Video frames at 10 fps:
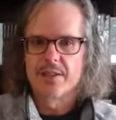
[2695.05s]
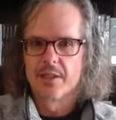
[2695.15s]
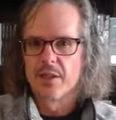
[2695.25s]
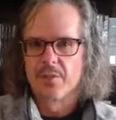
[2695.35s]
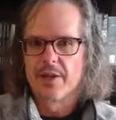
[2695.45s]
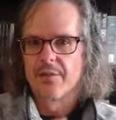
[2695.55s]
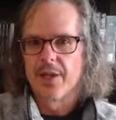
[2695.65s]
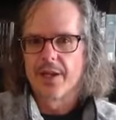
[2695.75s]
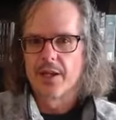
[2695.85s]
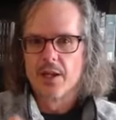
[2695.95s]
and a little bit of
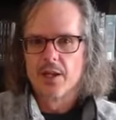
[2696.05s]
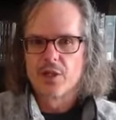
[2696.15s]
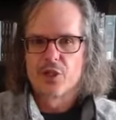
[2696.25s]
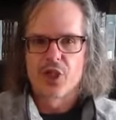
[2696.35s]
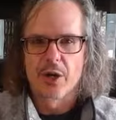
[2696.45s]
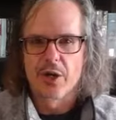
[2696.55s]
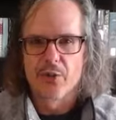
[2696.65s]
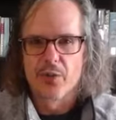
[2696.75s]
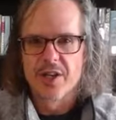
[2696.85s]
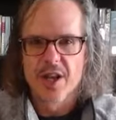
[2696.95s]
like sherry
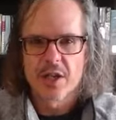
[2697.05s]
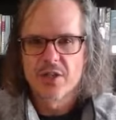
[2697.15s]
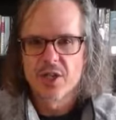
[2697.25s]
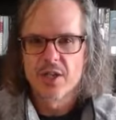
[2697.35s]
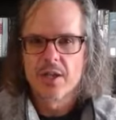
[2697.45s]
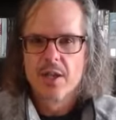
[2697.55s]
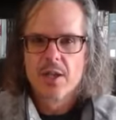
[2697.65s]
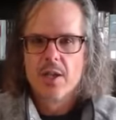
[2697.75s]
reduction.